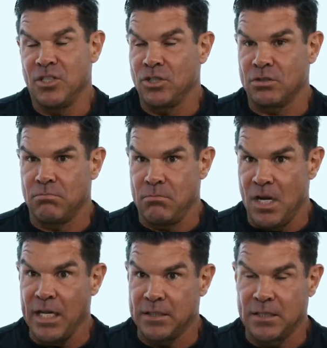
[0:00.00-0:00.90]
just
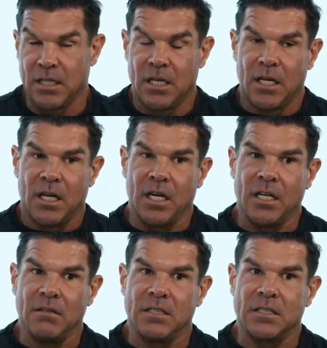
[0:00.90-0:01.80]
nuts. Right.
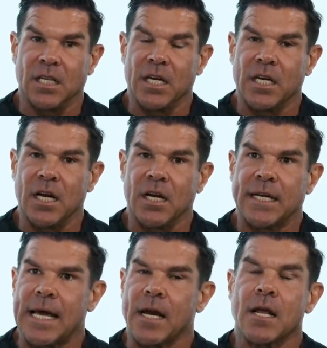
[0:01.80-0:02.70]
And he was like, uh,
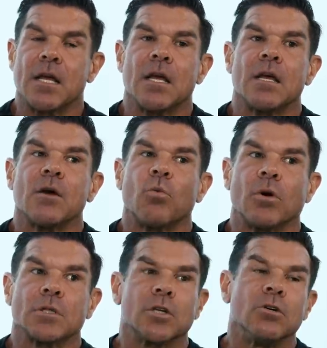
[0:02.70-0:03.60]
Ken,
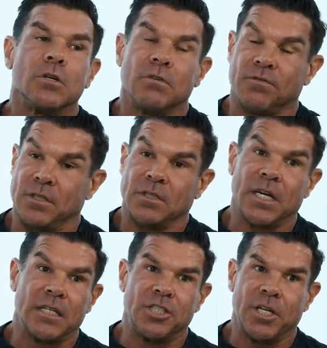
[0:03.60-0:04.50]
work the corner for this
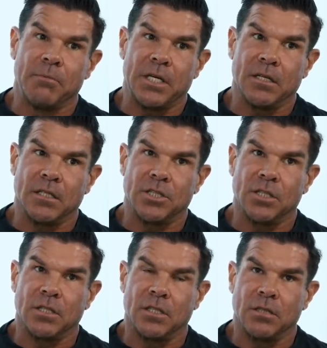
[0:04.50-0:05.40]
guy Cem
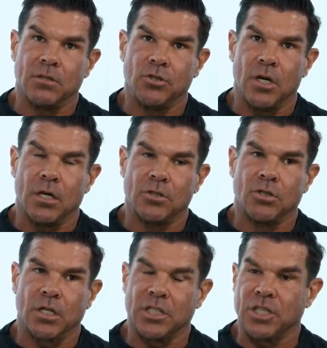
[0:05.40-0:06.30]
Kilic, uh, uh,
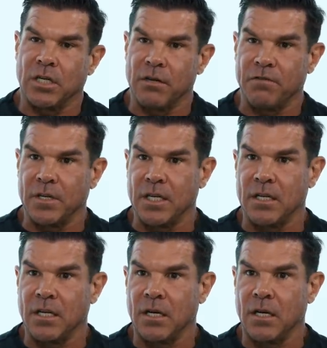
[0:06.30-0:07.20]
Turkish
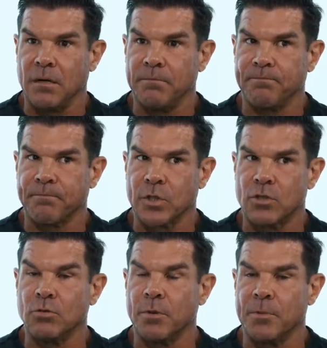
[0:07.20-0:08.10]
undefeated um,
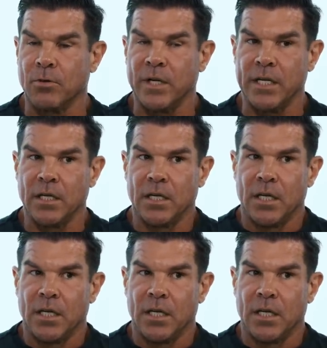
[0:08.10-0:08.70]
super middleweight.